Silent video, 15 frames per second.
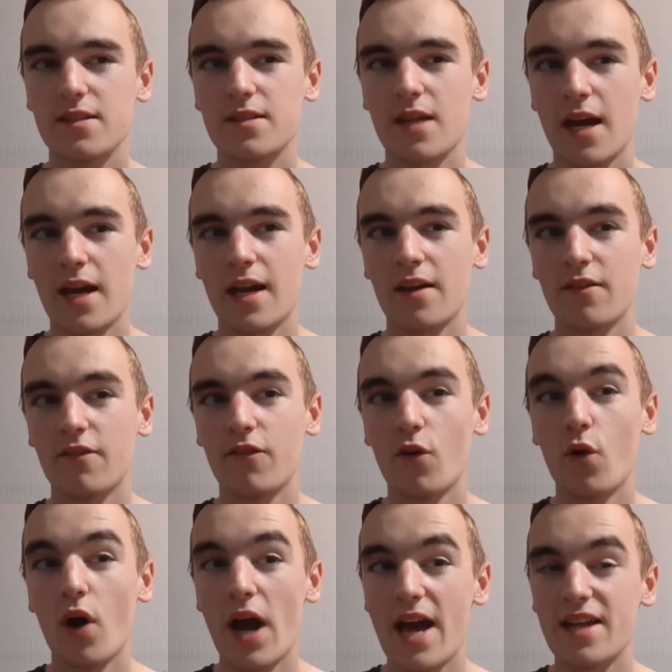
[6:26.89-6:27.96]
Taycan
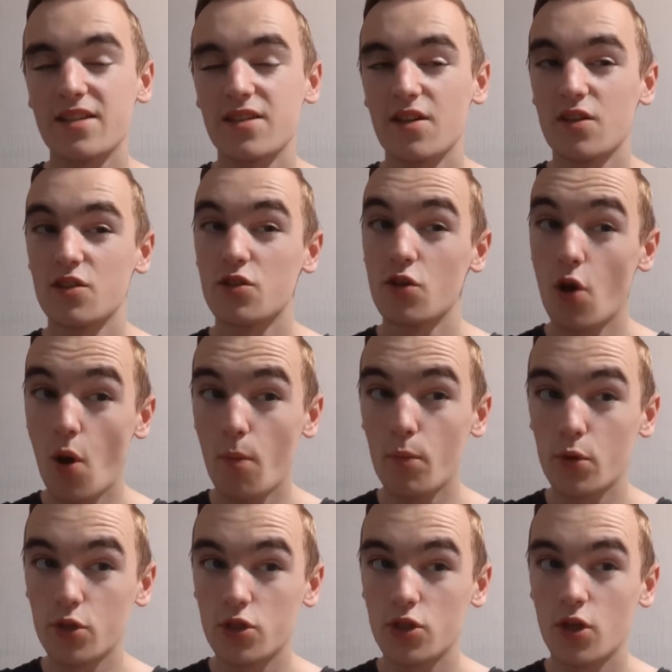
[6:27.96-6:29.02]
4S and there's not
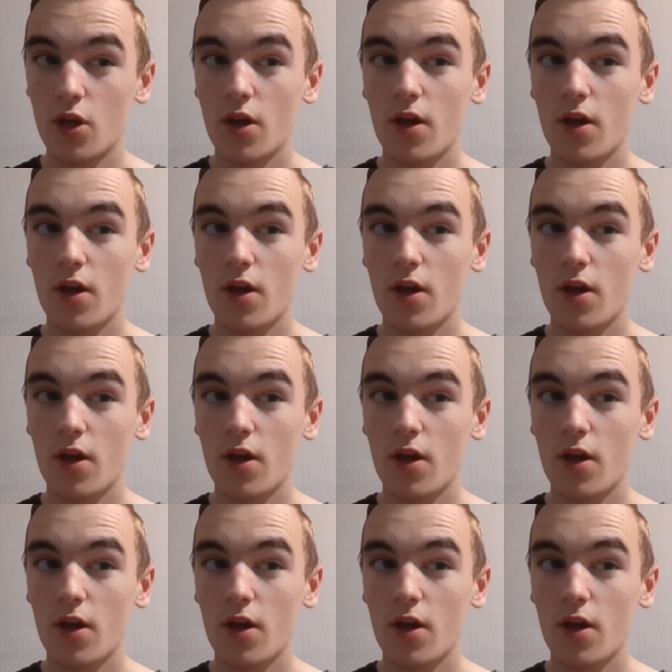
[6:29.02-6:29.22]
much